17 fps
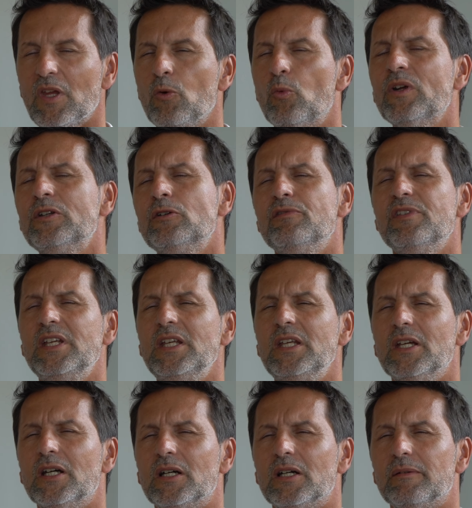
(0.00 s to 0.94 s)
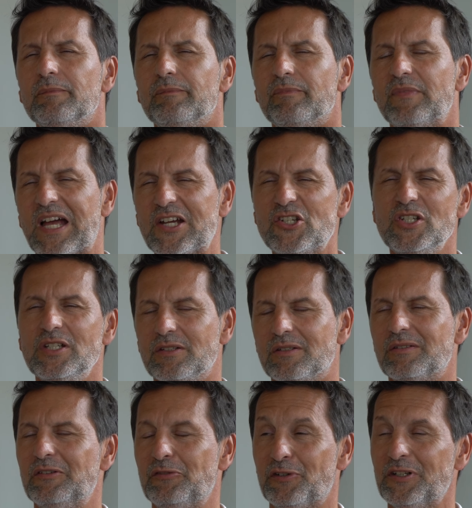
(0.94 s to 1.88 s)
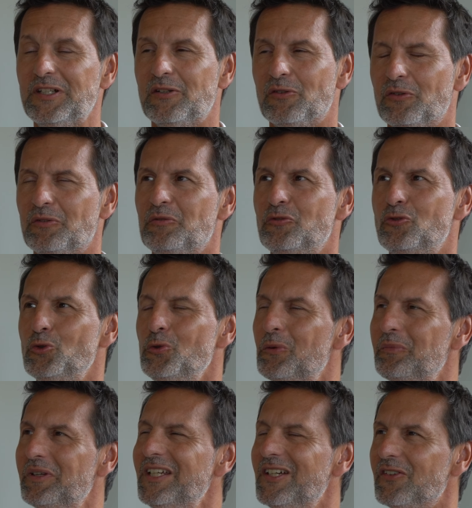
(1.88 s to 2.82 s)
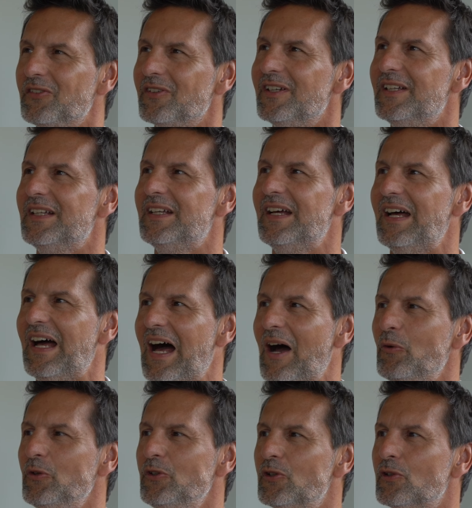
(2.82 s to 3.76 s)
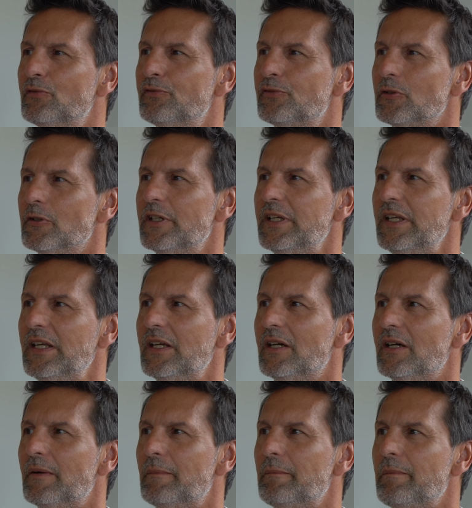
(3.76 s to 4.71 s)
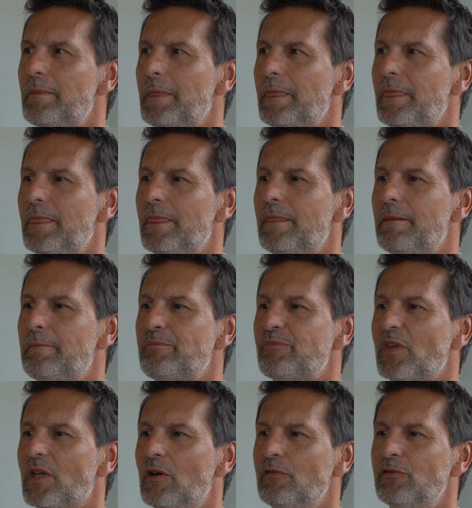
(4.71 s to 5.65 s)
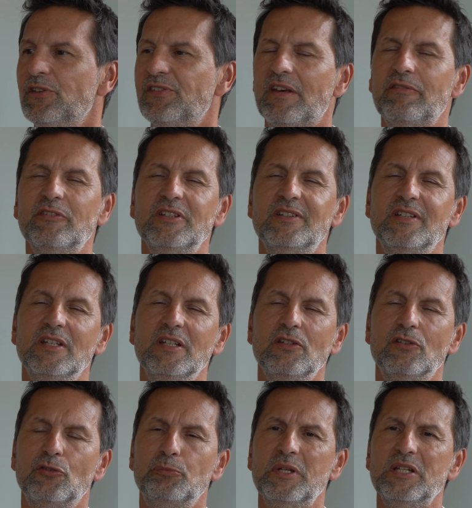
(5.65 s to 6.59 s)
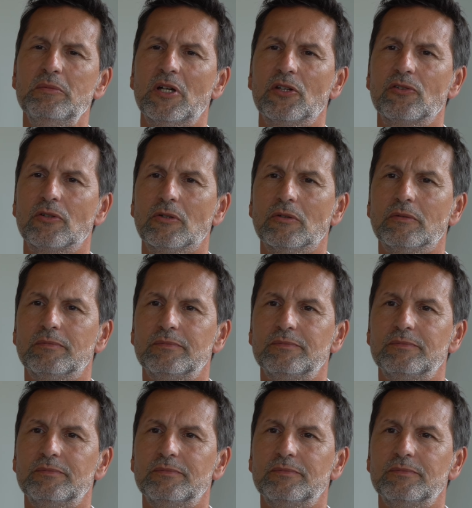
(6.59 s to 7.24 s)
One of the actually, it's funny. 2 Omegas. I would go for a 70s Speedmaster.